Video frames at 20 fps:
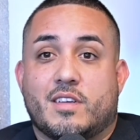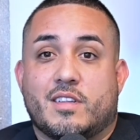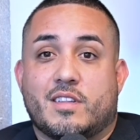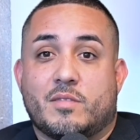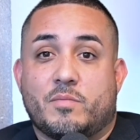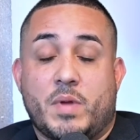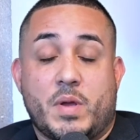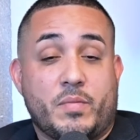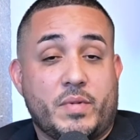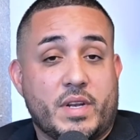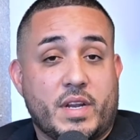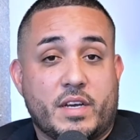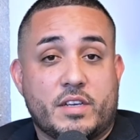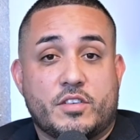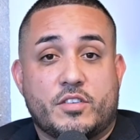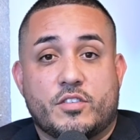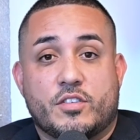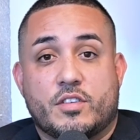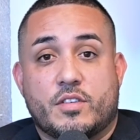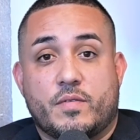maybe
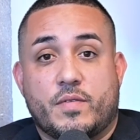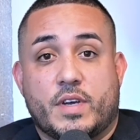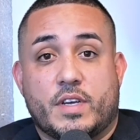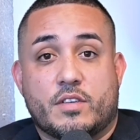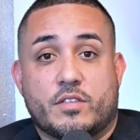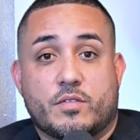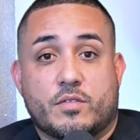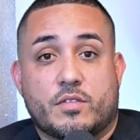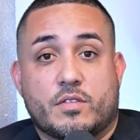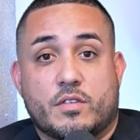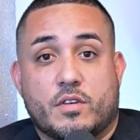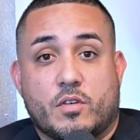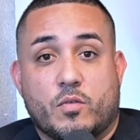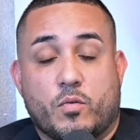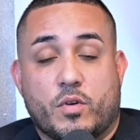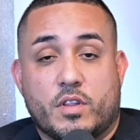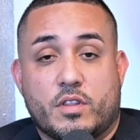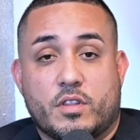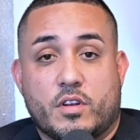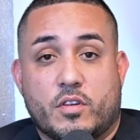next year's event or
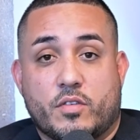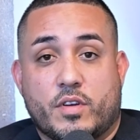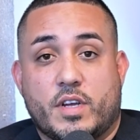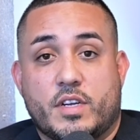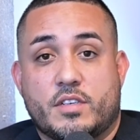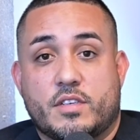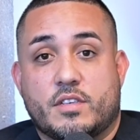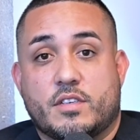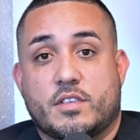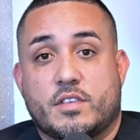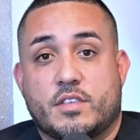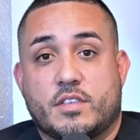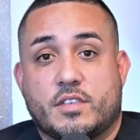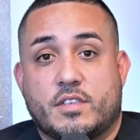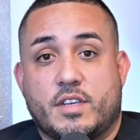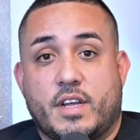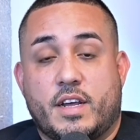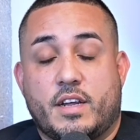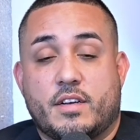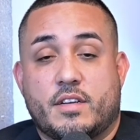one of the locations in the
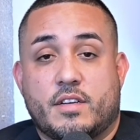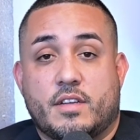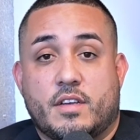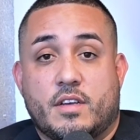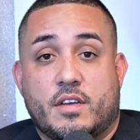state.